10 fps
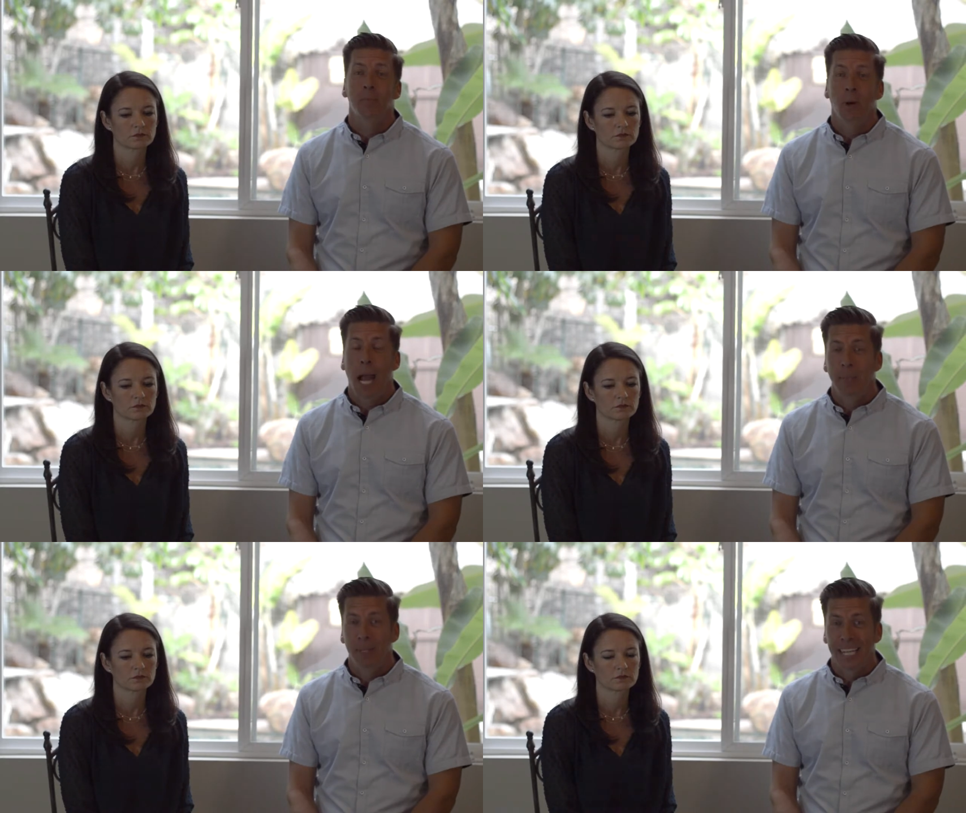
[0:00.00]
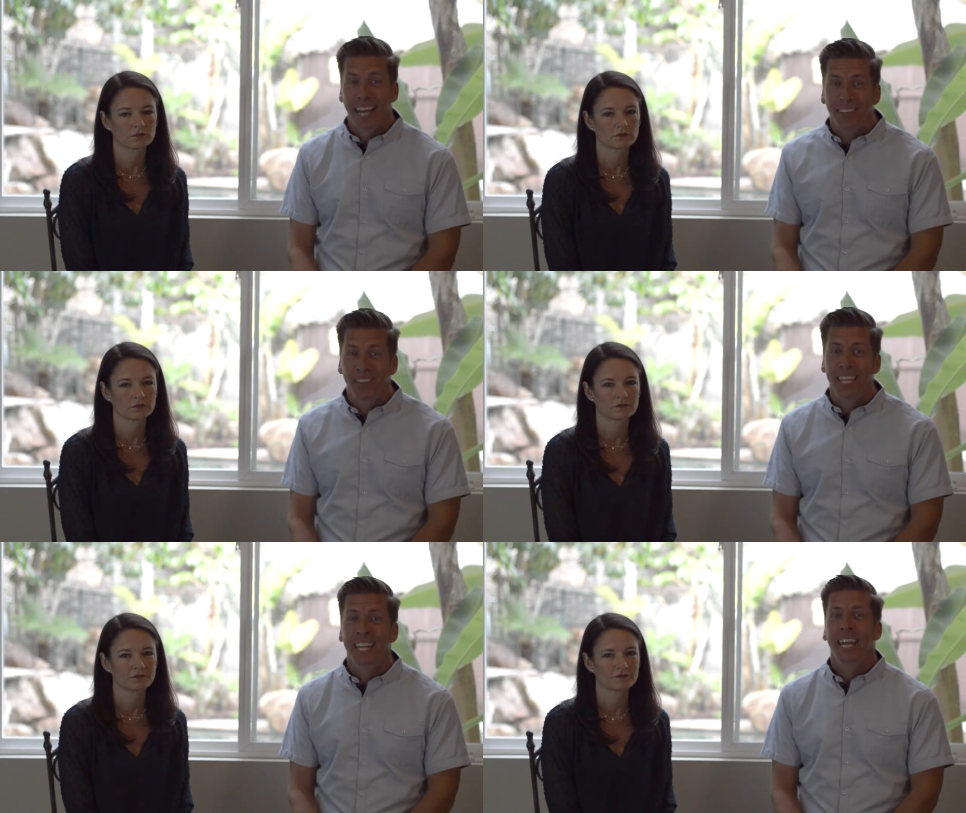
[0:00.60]
Speaker 1: it more happy and
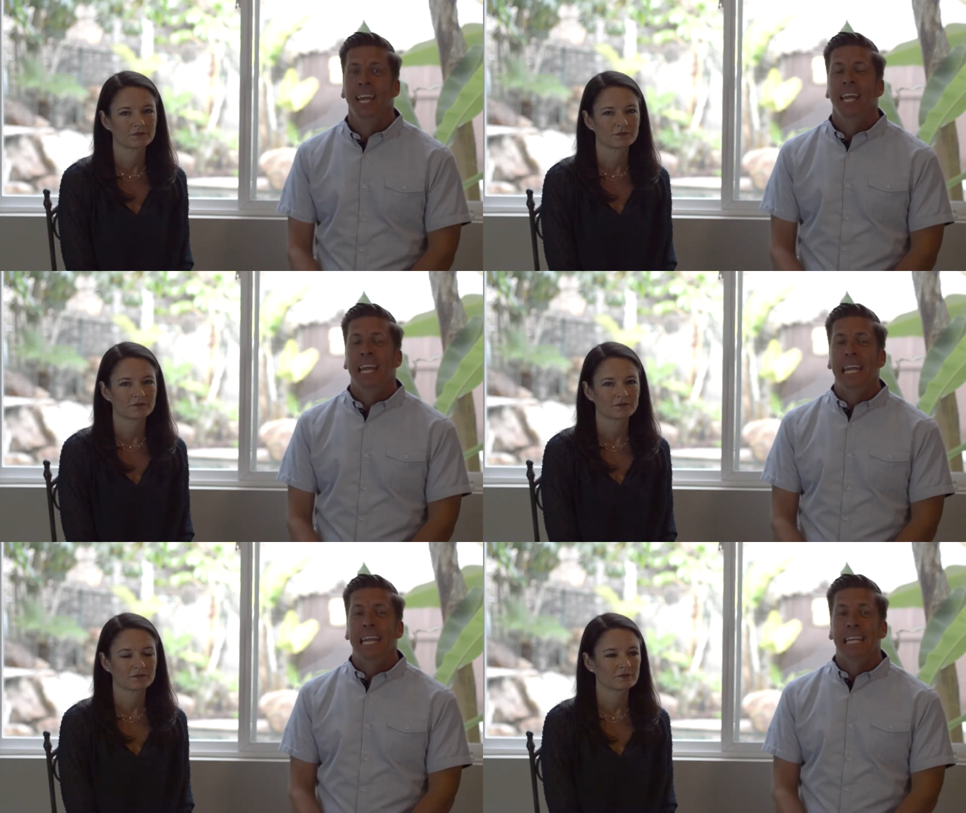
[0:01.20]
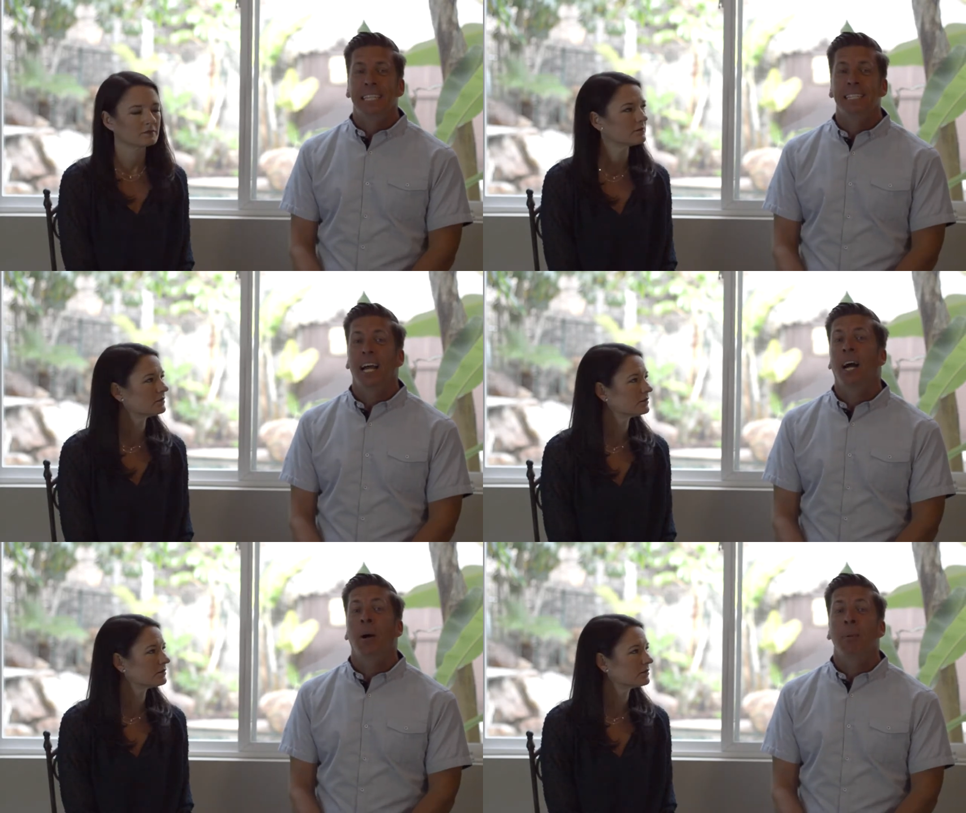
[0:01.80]
healthy is um,